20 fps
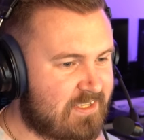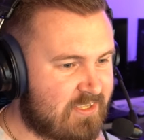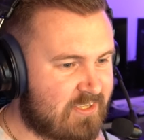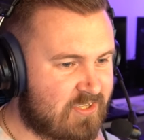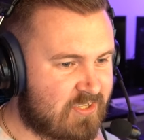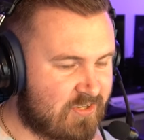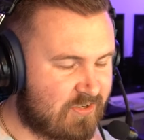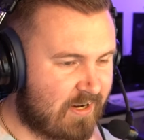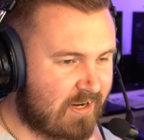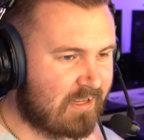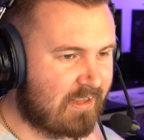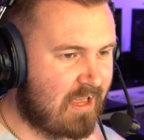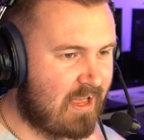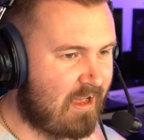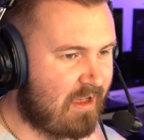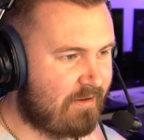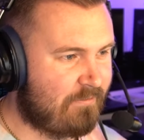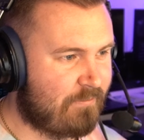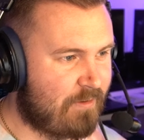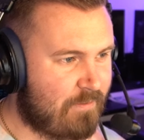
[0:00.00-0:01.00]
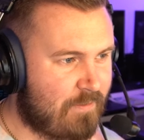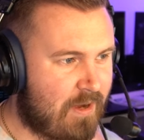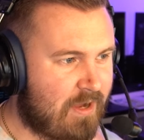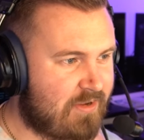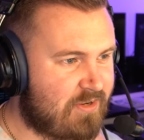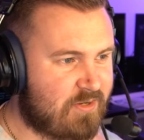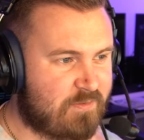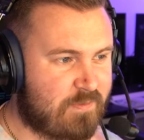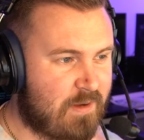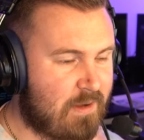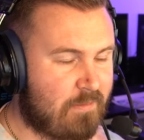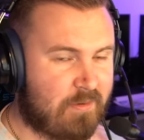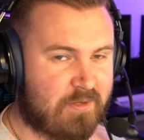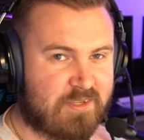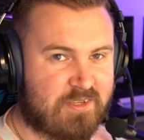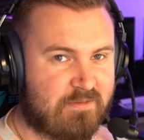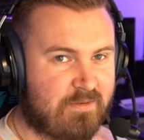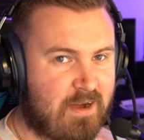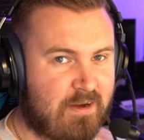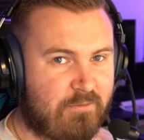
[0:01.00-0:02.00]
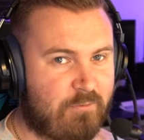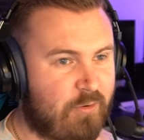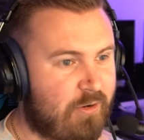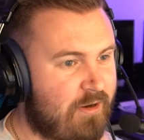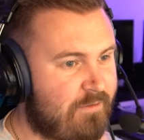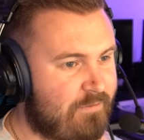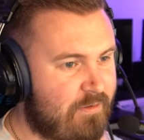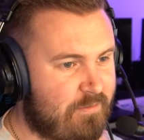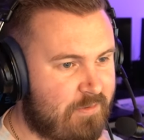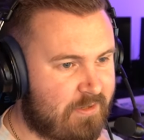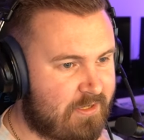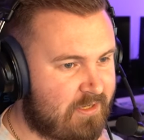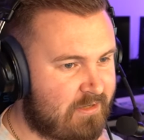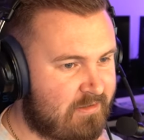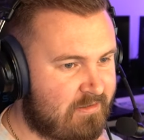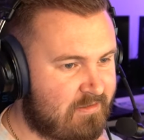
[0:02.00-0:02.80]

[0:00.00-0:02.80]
in a straight line, we might just be able to outrun everybody.